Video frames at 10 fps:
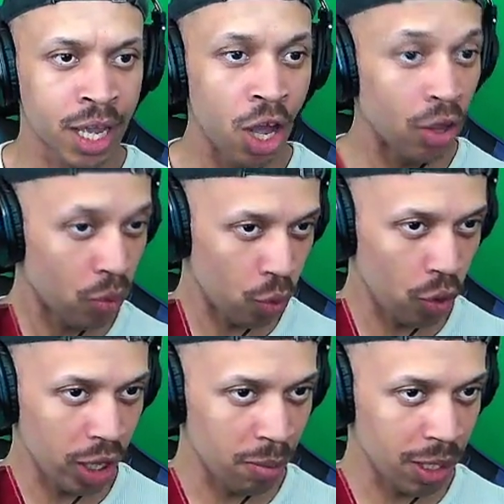
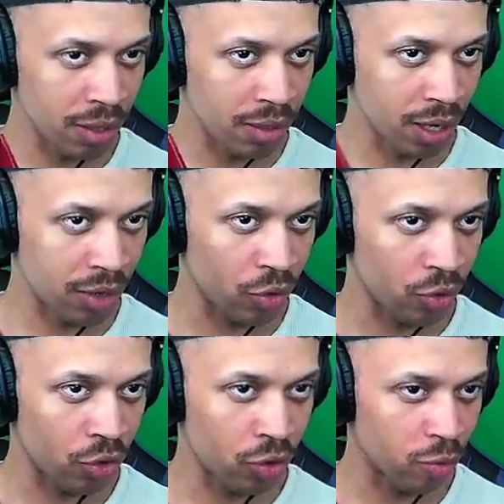rolling piece that I told
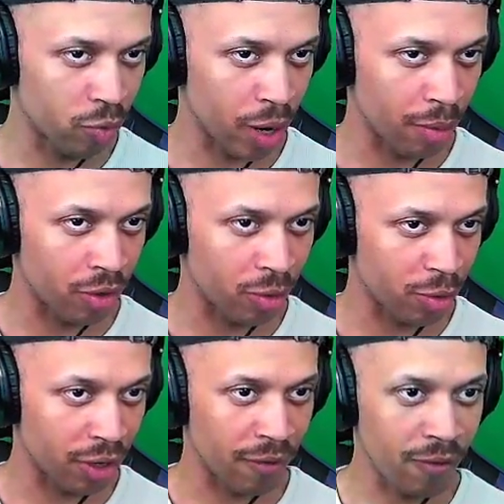you probably should
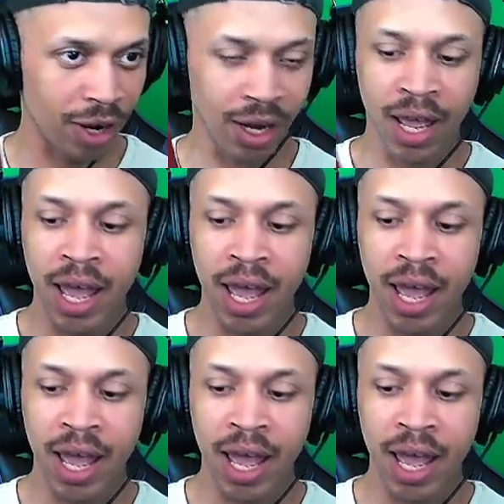put in front,